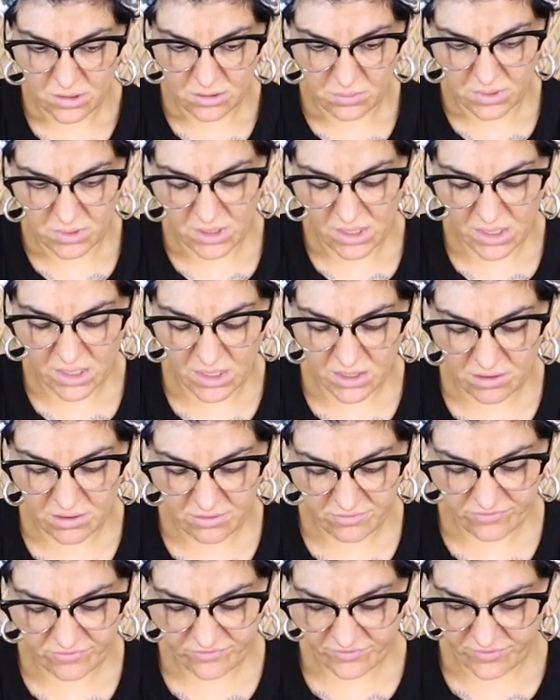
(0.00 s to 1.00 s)
We
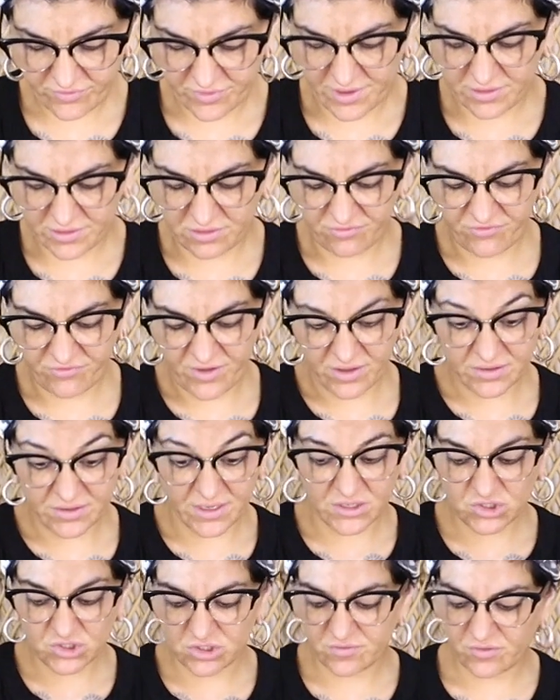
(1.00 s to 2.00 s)
have at the
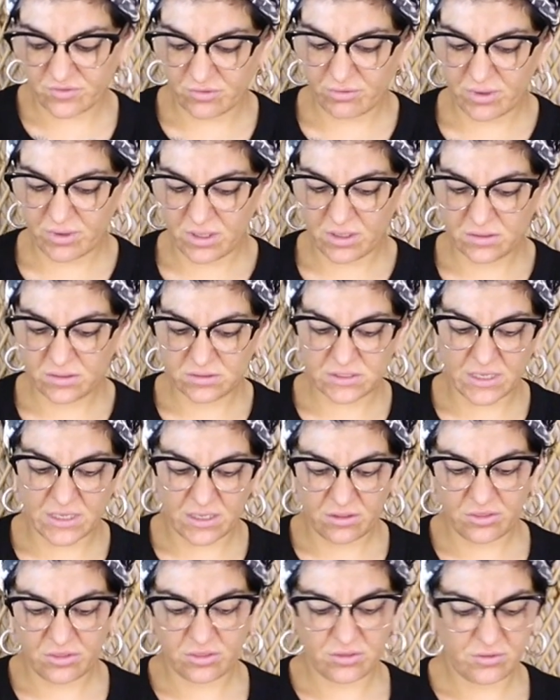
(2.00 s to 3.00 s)
foundation of the reading
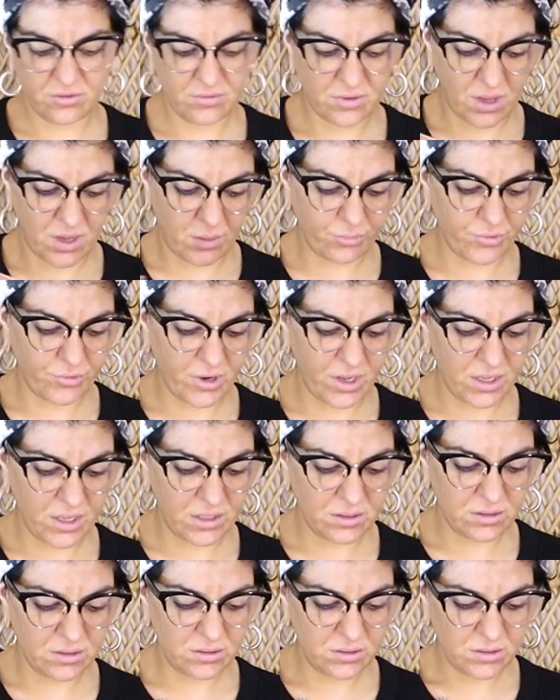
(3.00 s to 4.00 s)
Death
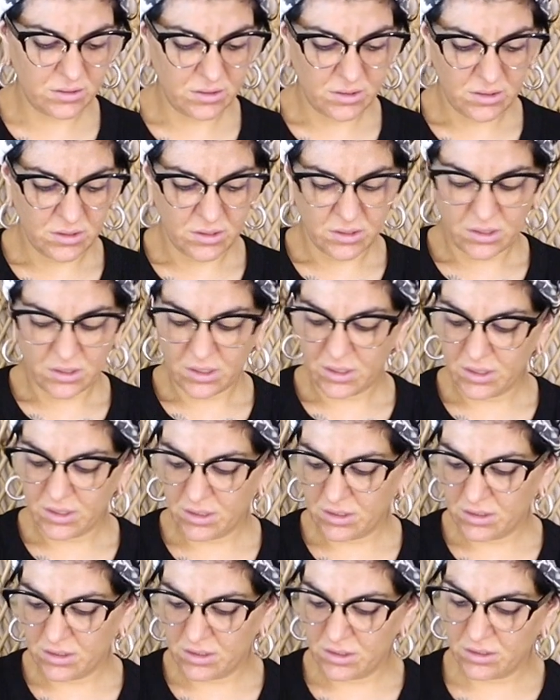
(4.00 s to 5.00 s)
upright.
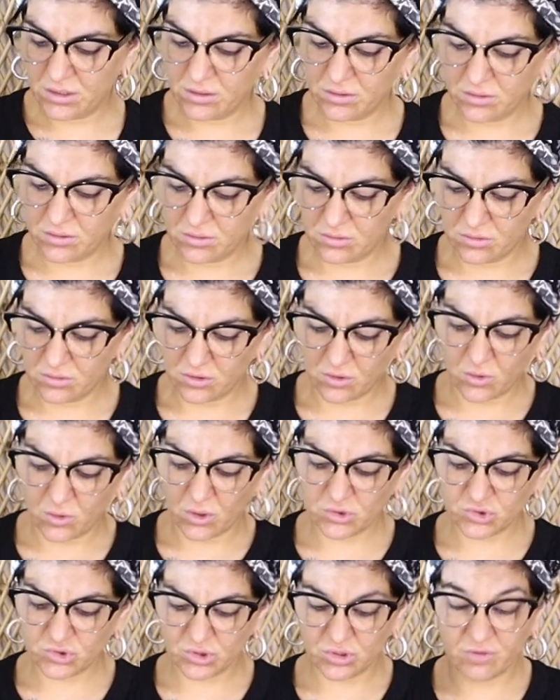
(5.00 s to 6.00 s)
In the
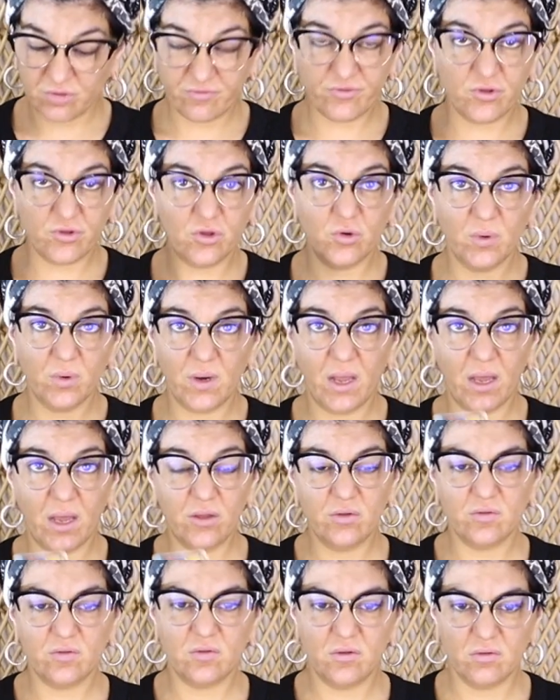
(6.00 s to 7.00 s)
quadrant of you and how
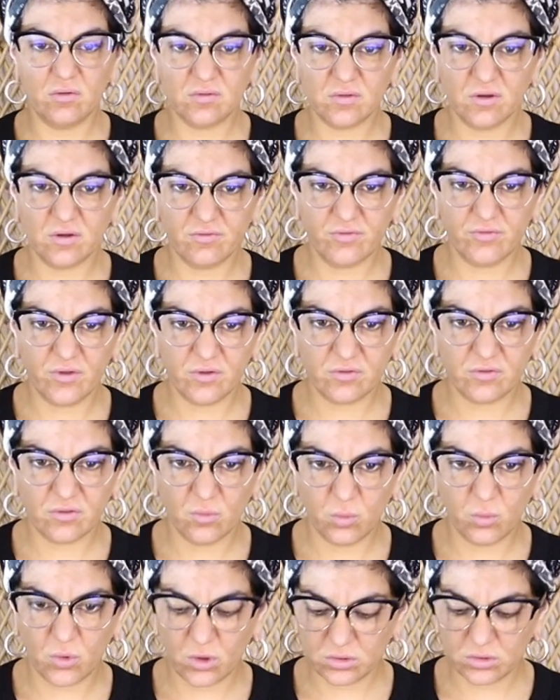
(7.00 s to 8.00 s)
you see yourself, there's the
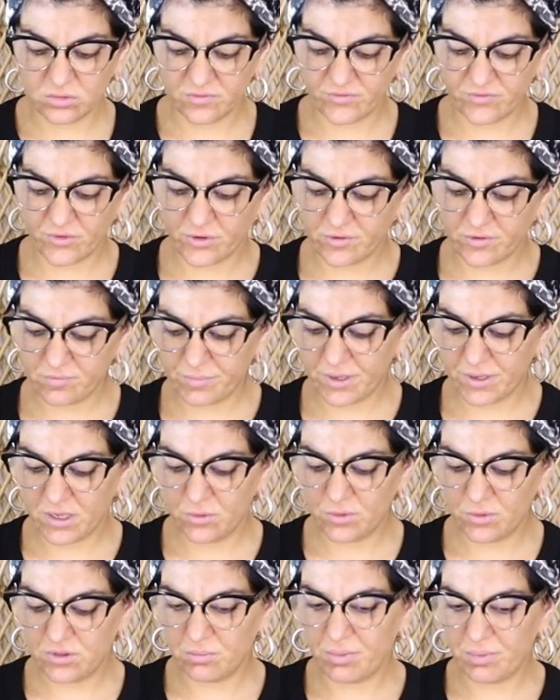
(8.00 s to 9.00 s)
World reversed paired
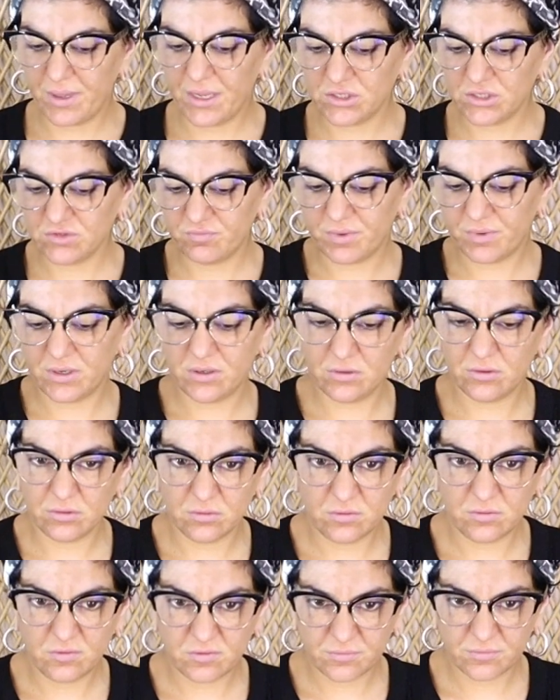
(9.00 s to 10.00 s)
with the Page of
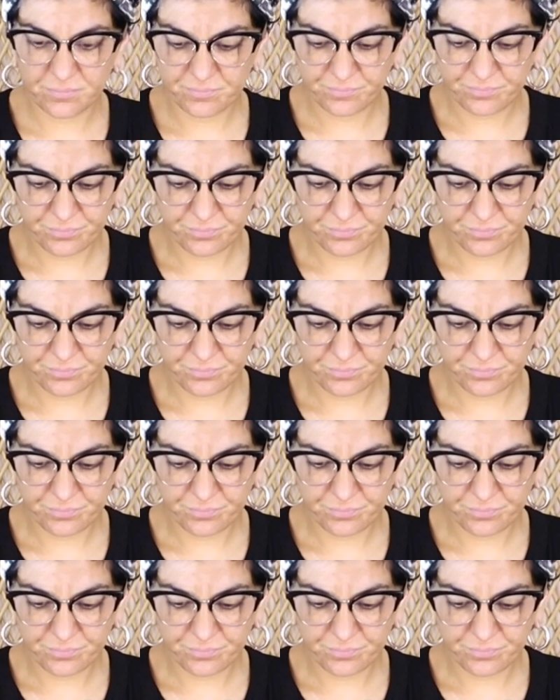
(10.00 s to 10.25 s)
Pentacles.